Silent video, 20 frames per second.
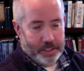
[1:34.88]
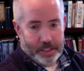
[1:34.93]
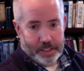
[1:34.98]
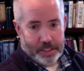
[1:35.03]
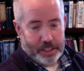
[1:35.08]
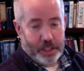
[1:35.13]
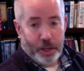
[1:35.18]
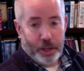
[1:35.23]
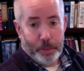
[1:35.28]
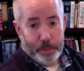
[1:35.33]

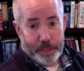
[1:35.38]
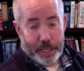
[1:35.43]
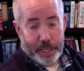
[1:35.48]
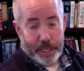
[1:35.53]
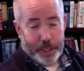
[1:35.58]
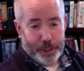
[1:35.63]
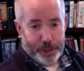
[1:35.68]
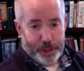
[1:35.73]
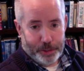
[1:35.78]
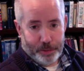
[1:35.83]

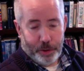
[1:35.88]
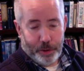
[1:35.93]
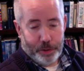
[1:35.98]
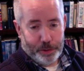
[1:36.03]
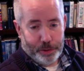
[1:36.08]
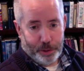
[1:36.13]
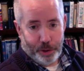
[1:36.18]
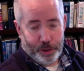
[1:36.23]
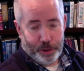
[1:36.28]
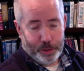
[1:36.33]
culmination of all
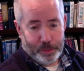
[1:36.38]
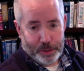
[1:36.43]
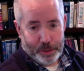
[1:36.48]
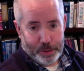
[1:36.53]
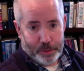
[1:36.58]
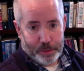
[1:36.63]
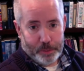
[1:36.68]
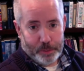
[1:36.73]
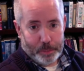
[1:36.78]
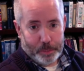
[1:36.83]
the arguments
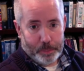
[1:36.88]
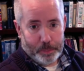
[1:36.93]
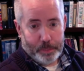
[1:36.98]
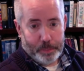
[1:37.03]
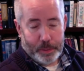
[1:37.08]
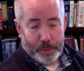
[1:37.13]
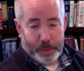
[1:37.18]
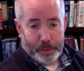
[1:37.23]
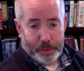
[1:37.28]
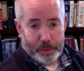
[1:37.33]
that have been
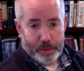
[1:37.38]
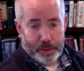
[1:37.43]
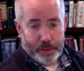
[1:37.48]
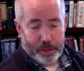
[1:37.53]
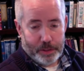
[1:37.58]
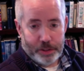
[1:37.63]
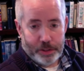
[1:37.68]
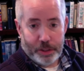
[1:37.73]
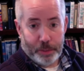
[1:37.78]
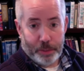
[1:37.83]
being
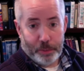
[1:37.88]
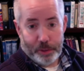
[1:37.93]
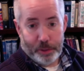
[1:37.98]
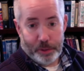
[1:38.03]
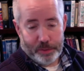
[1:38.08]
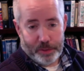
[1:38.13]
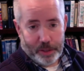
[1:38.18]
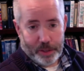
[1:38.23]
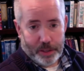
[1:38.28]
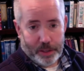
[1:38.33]
summary
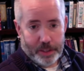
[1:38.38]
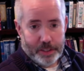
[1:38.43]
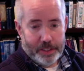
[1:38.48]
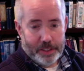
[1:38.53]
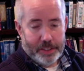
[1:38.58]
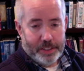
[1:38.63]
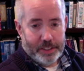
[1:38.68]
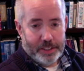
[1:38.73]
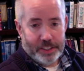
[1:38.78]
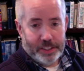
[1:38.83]
of the
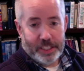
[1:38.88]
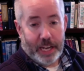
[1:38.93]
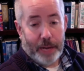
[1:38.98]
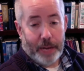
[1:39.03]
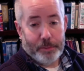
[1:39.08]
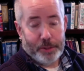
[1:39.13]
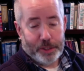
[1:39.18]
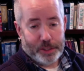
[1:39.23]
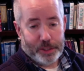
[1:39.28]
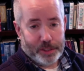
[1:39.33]

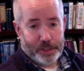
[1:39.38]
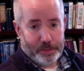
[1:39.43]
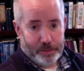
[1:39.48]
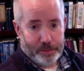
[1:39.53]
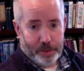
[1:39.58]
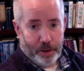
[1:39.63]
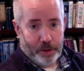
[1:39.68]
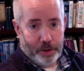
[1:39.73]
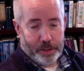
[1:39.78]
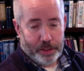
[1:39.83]
synopsis of
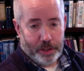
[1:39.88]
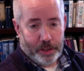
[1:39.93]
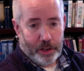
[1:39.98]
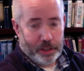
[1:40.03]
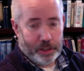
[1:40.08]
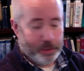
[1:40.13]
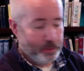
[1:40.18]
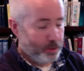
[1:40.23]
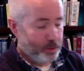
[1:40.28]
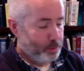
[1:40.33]
all the
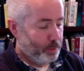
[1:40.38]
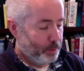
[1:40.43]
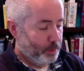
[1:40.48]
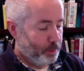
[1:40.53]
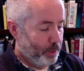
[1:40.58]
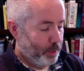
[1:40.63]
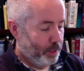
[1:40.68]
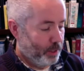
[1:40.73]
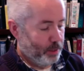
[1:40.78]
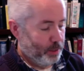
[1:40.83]
arguments being
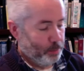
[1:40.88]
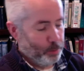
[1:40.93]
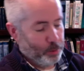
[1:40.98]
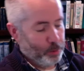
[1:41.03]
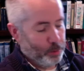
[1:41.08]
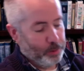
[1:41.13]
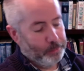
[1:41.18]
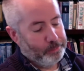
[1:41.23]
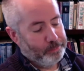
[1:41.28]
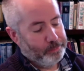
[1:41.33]
made in the
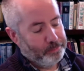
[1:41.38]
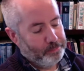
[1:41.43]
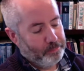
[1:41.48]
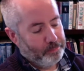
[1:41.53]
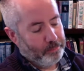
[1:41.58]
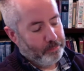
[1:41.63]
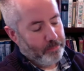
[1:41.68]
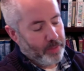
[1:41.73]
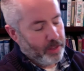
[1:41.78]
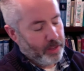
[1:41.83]
book.
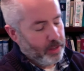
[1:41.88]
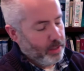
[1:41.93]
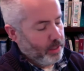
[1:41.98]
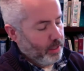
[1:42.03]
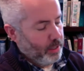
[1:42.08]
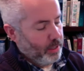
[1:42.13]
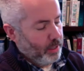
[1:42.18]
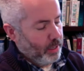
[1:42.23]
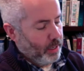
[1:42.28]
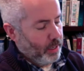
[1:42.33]

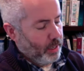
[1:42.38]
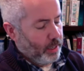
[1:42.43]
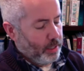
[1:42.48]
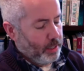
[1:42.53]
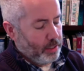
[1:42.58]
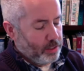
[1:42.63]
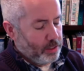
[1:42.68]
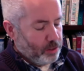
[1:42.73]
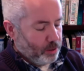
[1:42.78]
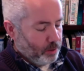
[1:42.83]
Uh,
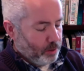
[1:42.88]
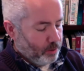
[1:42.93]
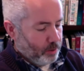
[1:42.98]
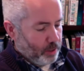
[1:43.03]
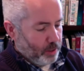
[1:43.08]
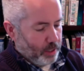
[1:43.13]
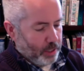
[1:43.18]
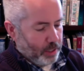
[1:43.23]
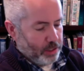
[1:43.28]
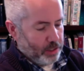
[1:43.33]
let's turn over
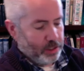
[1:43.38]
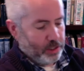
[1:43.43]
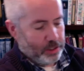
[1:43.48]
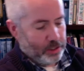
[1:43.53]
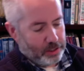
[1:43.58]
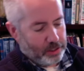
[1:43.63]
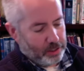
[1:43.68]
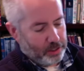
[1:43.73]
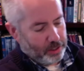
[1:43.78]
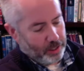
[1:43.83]
to
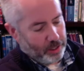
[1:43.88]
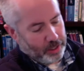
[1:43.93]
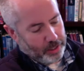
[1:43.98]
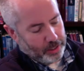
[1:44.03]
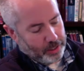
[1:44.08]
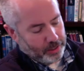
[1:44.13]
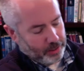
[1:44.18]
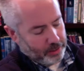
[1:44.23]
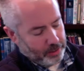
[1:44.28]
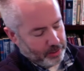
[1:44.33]
Exodus
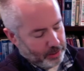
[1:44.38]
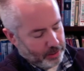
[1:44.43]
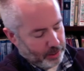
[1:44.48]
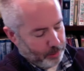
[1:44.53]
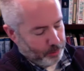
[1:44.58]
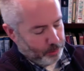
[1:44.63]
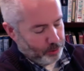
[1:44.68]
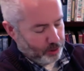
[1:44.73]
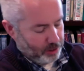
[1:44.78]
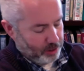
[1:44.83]
uh,
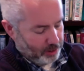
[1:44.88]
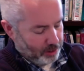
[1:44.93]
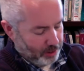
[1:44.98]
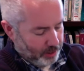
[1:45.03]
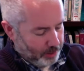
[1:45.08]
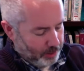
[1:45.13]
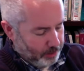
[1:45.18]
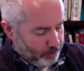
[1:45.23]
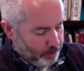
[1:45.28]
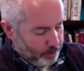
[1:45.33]
chapter
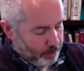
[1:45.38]
16.